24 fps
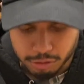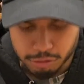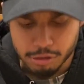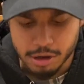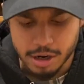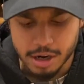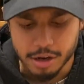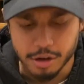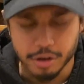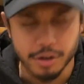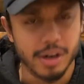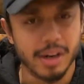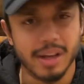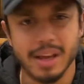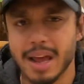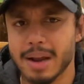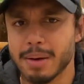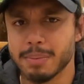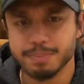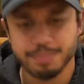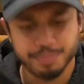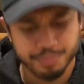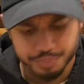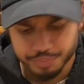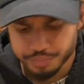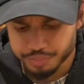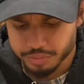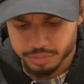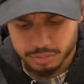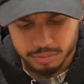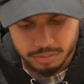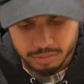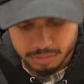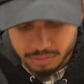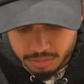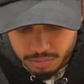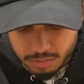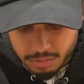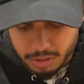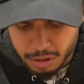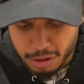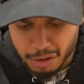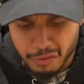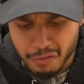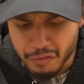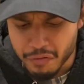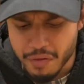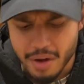Really good. Again,
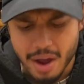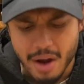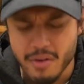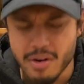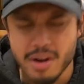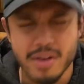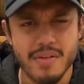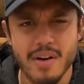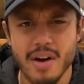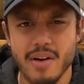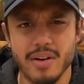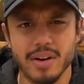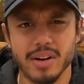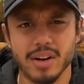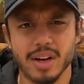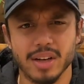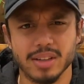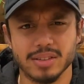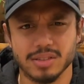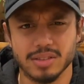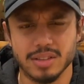very, very nice.